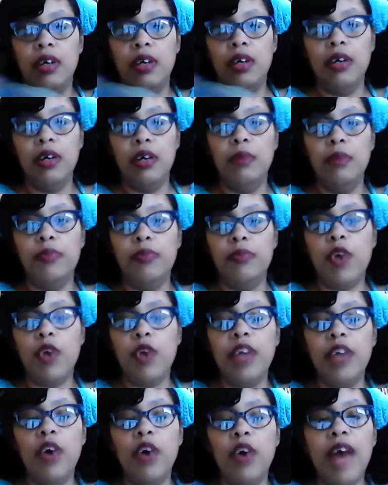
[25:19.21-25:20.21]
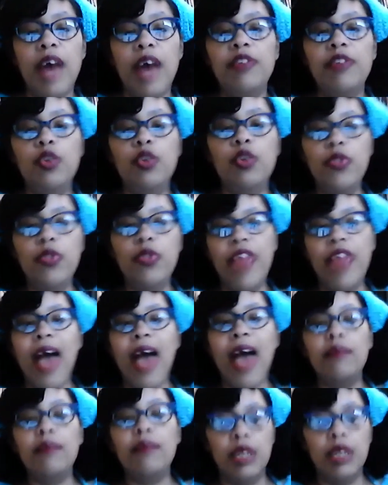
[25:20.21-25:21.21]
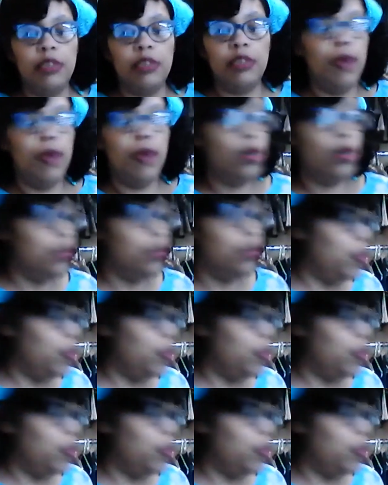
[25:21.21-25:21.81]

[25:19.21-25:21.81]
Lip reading: So I don't have to do that much motion